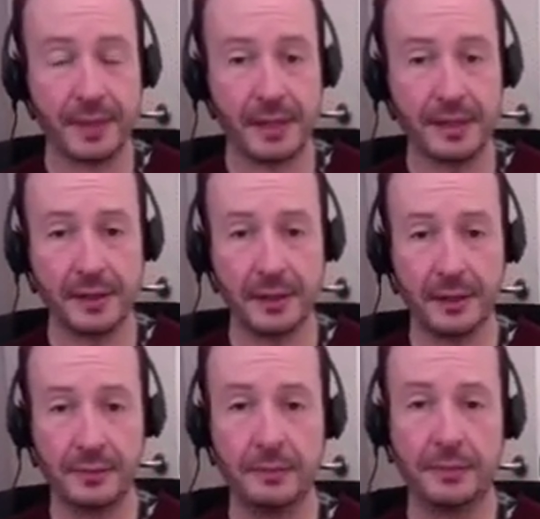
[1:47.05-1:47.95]

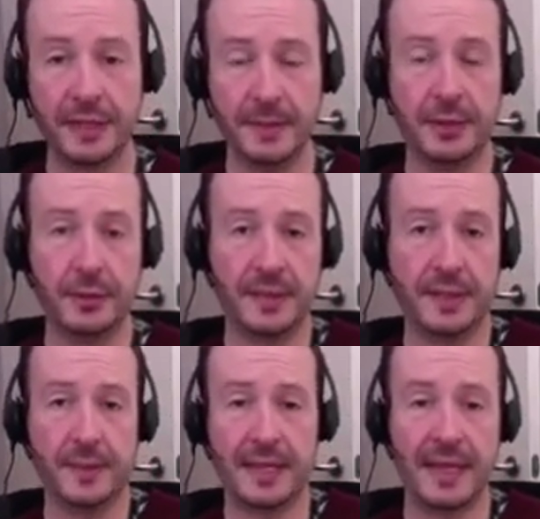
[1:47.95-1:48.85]
So please make sure you
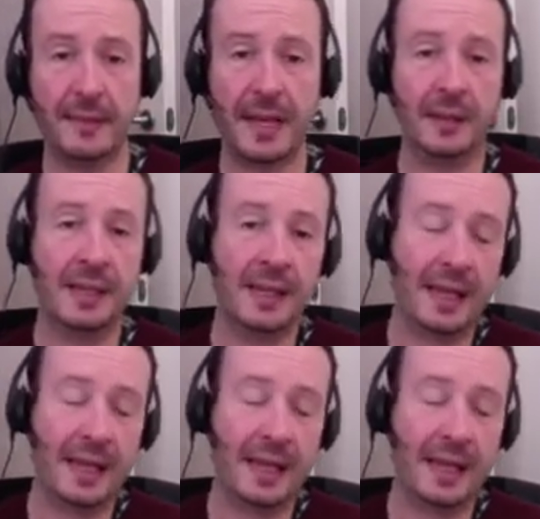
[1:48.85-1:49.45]
send me that email,